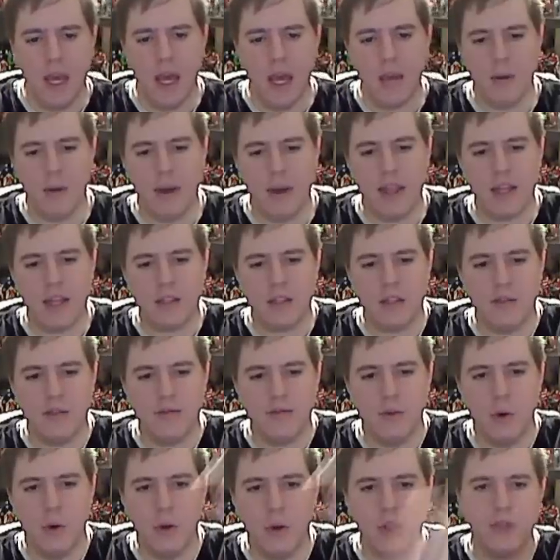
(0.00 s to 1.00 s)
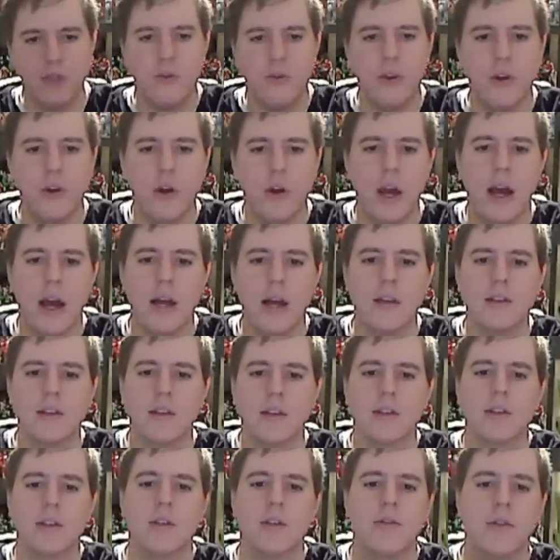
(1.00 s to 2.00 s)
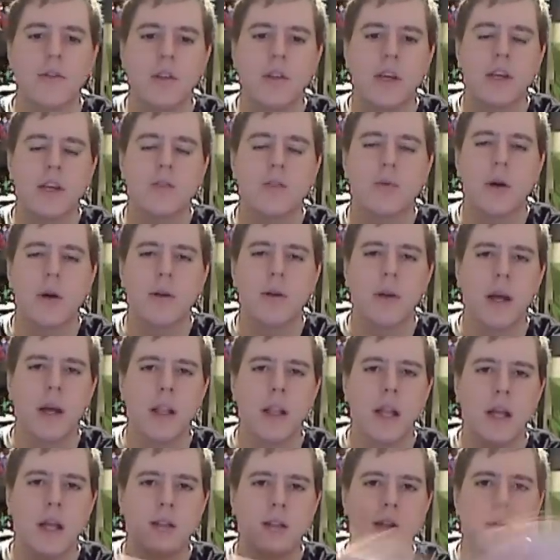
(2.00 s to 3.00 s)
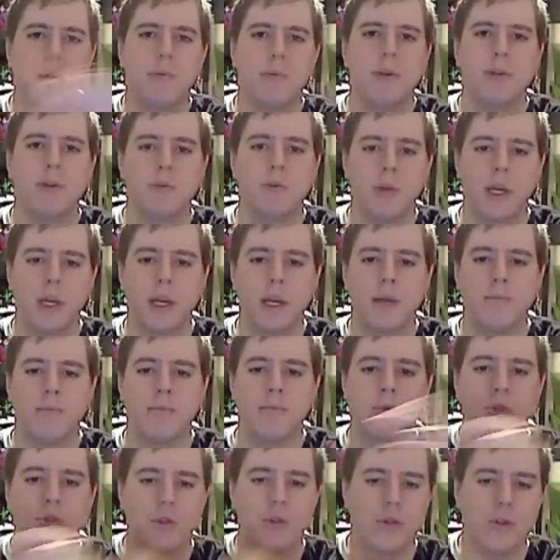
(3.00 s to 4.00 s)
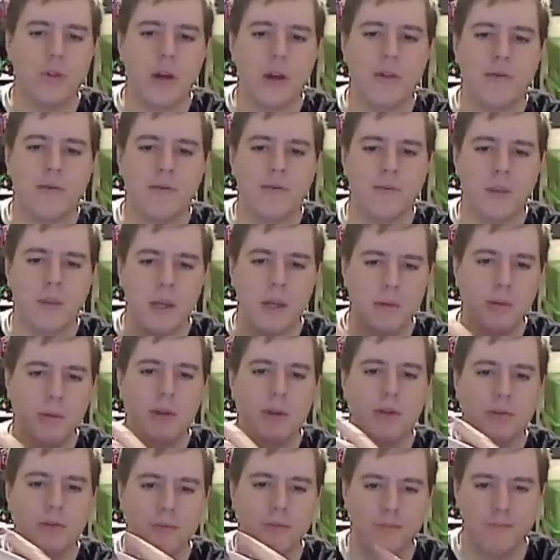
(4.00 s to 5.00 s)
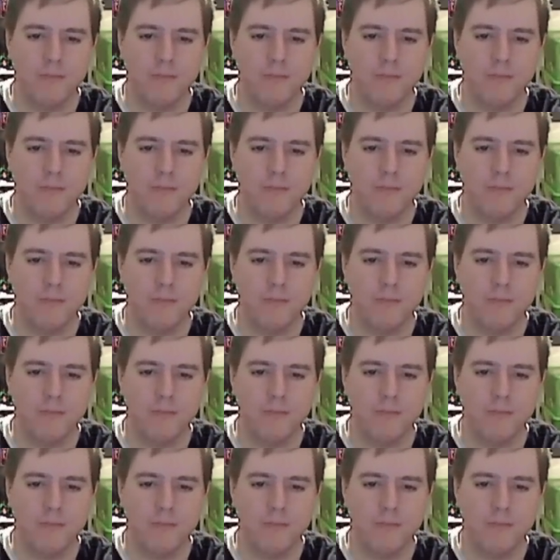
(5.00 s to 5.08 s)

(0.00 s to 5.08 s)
Anyway, that's it for this video, guys. I'll see you for the next one. Got lots coming this weekend. So, Trev, same peace.